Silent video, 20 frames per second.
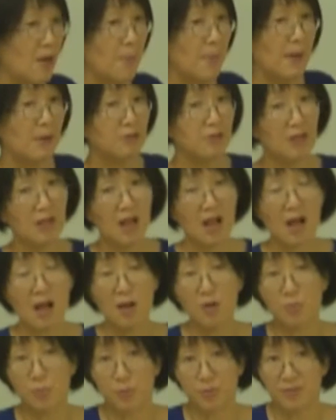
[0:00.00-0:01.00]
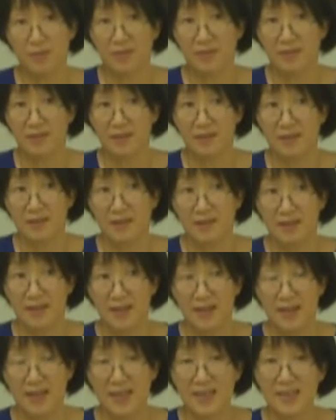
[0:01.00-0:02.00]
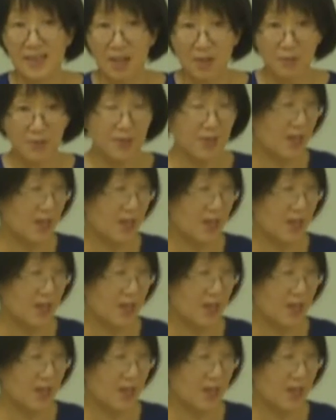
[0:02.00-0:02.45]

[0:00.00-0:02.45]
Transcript: how about the chorus? It sounds